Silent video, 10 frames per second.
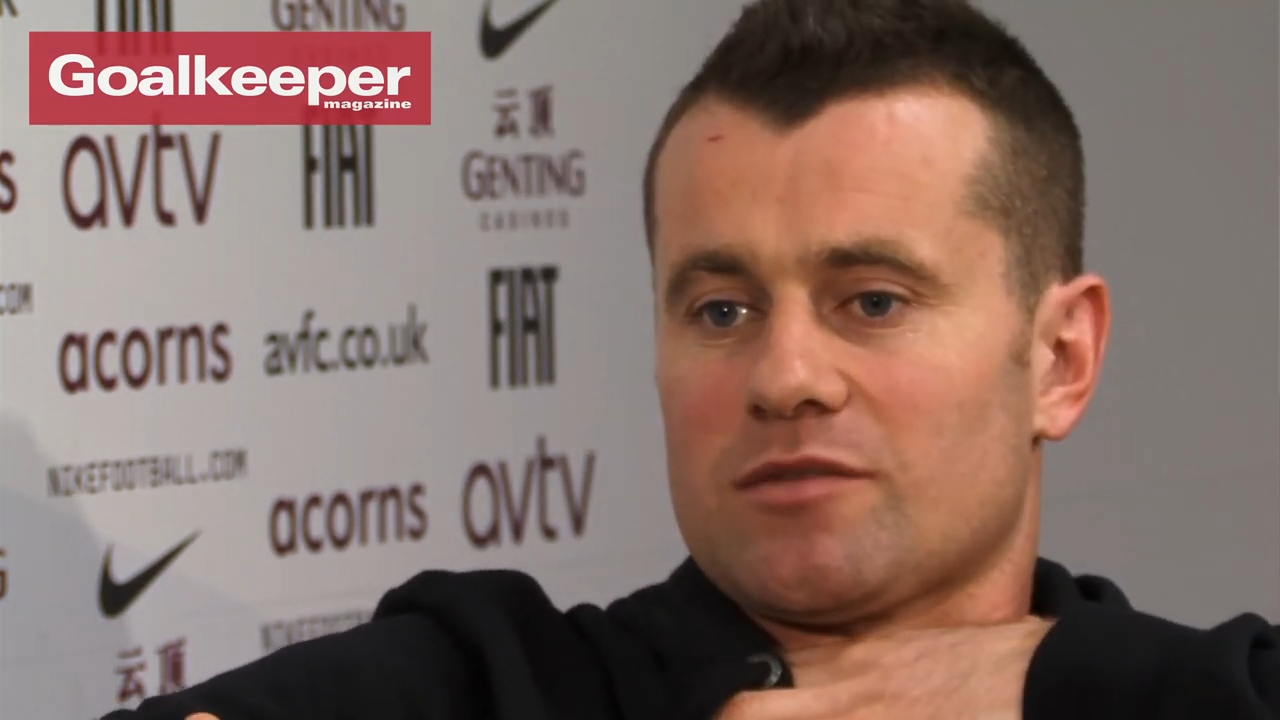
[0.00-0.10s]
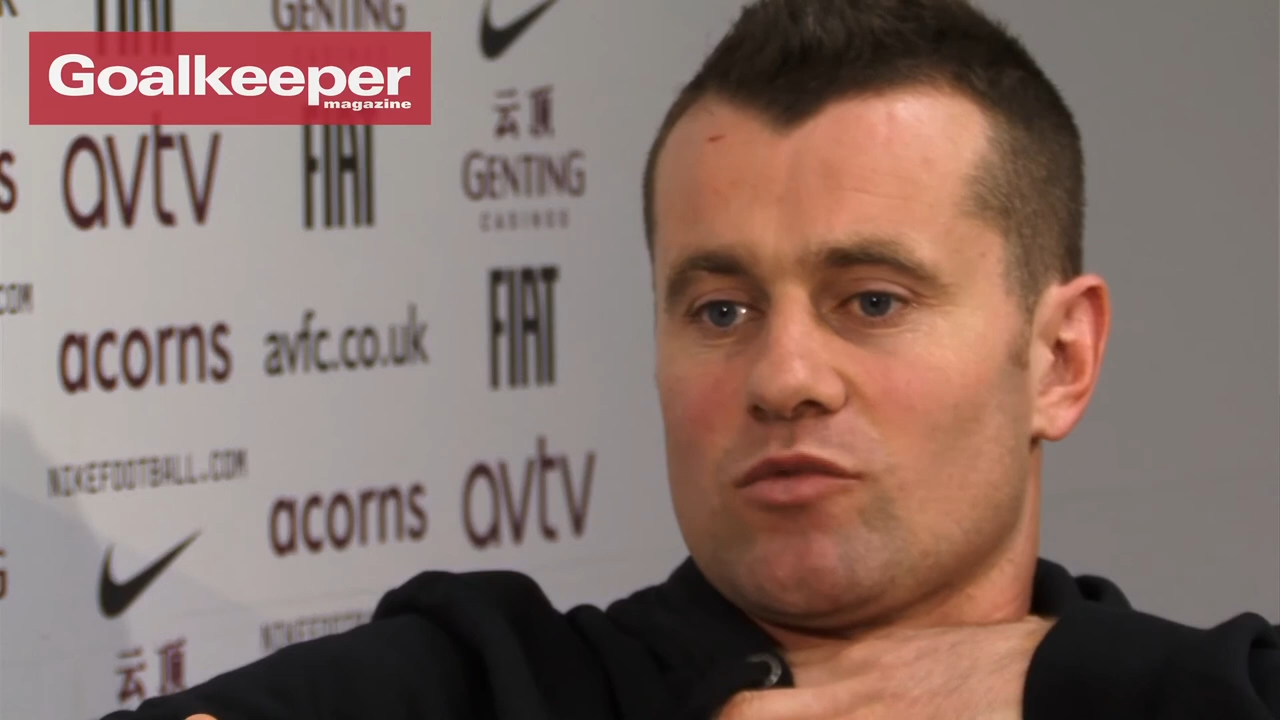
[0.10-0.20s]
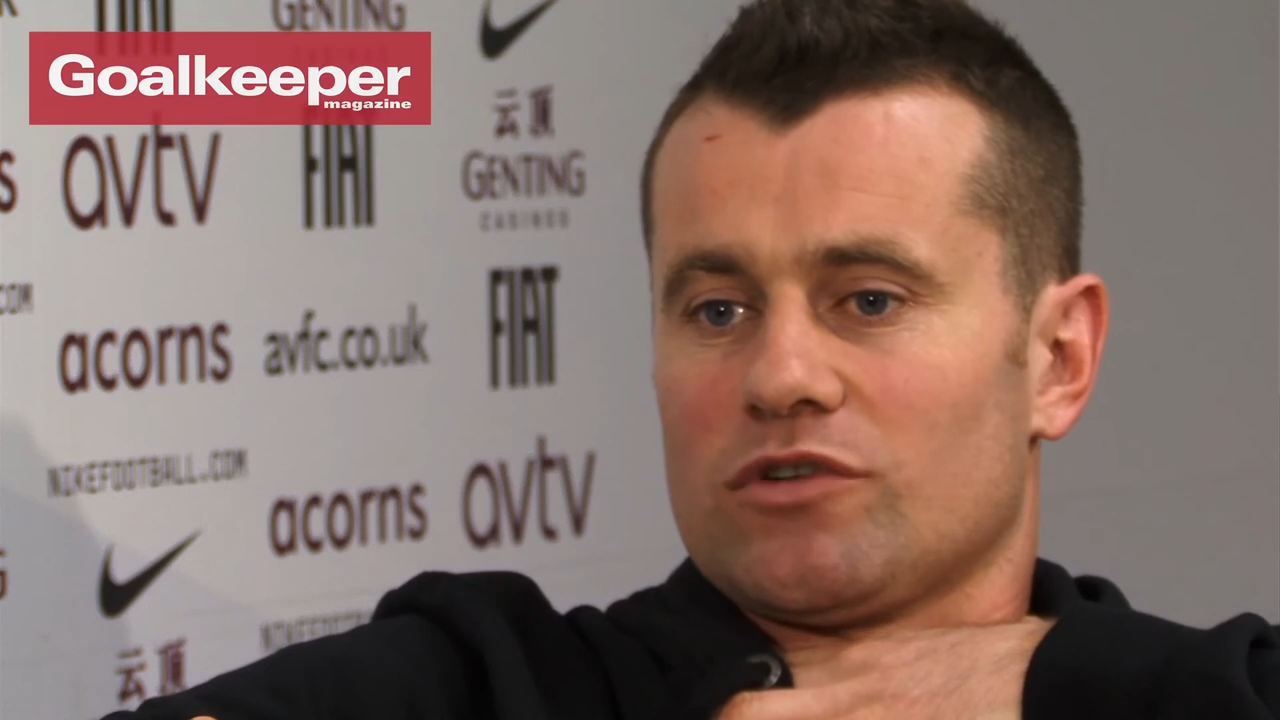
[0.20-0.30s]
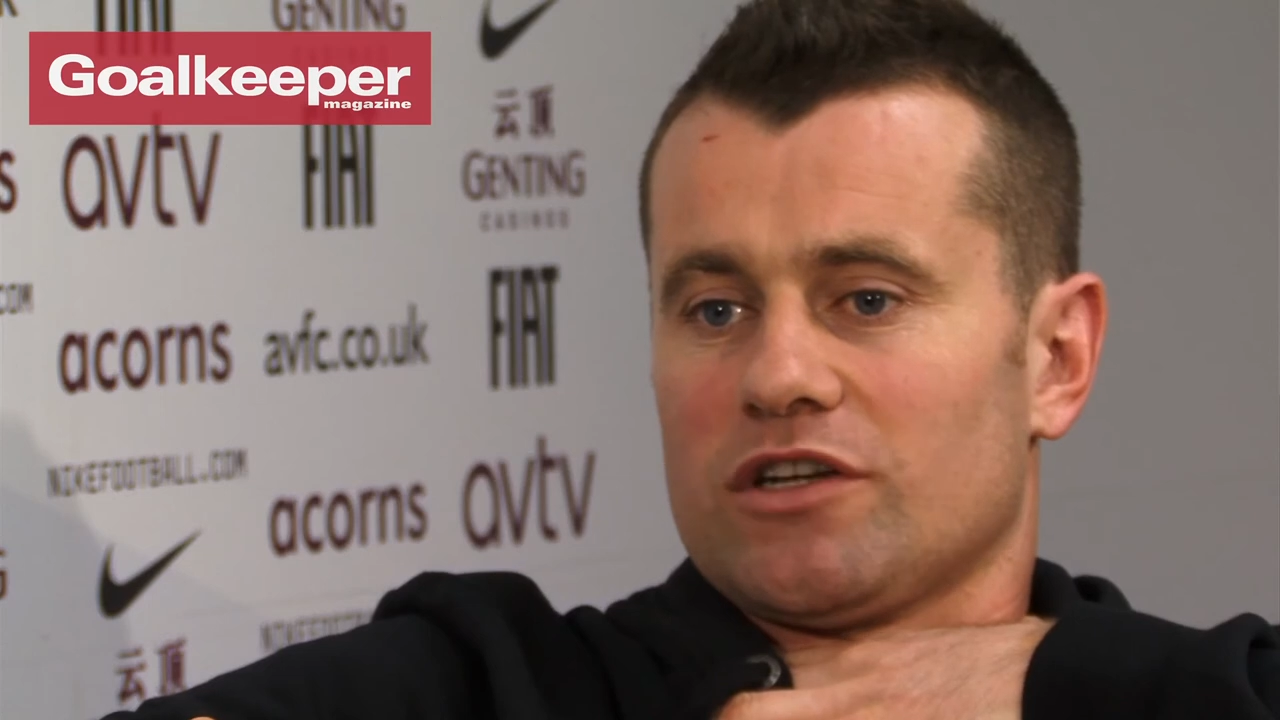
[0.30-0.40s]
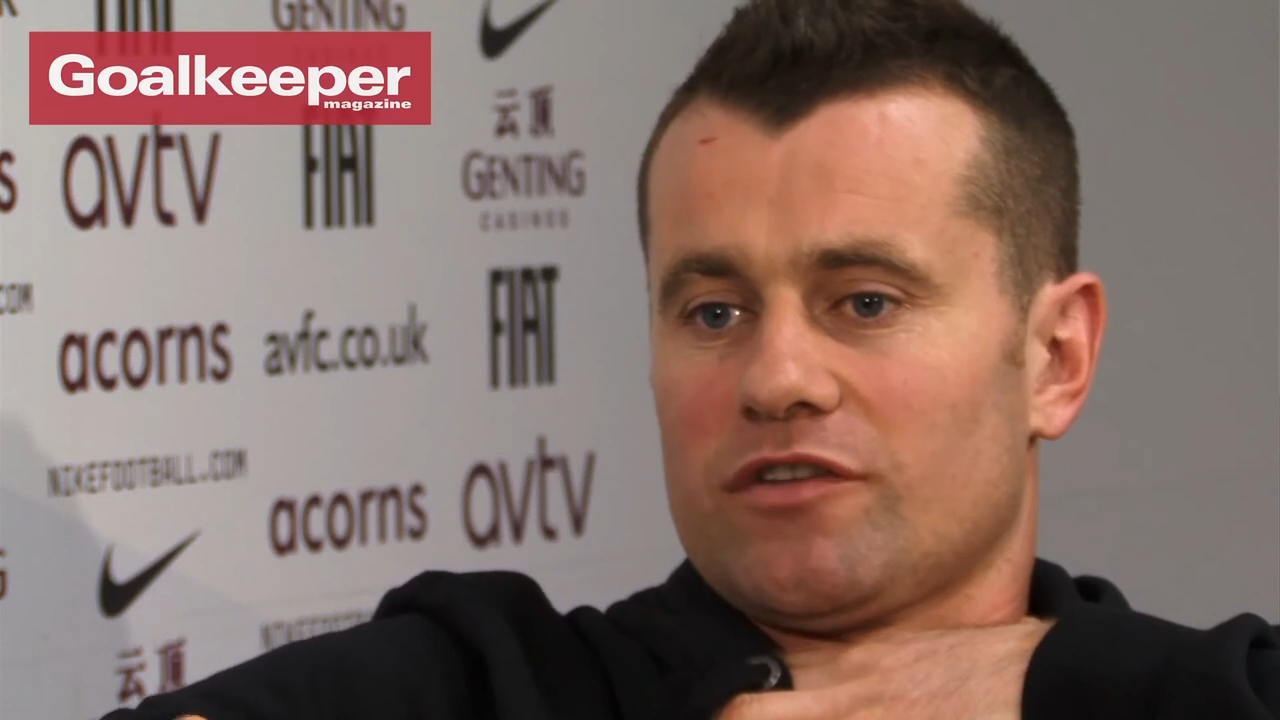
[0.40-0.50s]
it
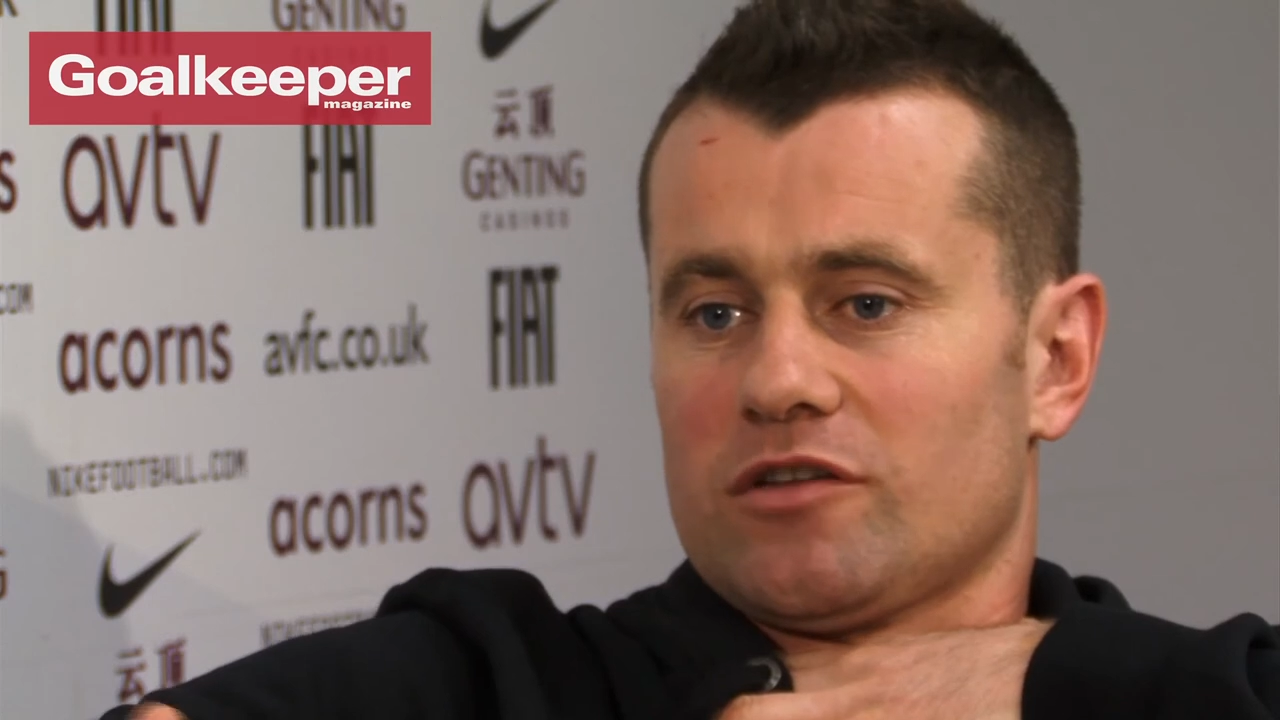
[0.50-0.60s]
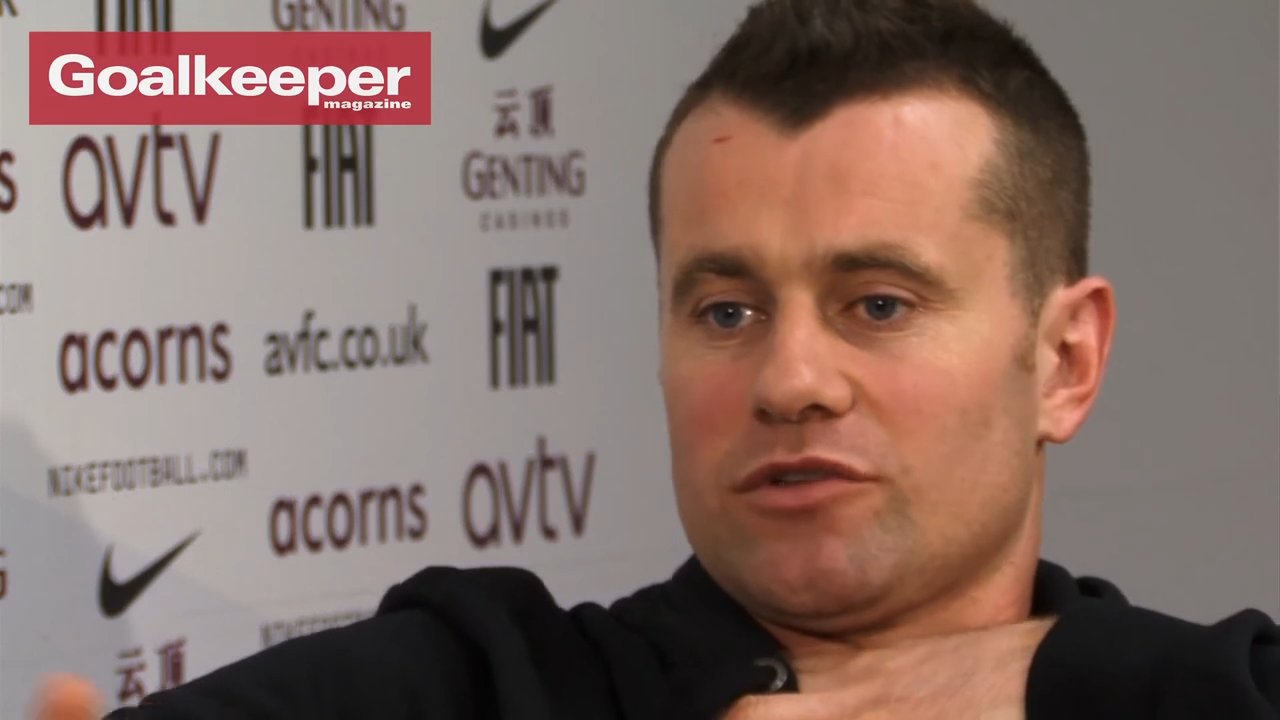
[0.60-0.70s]
more difficult,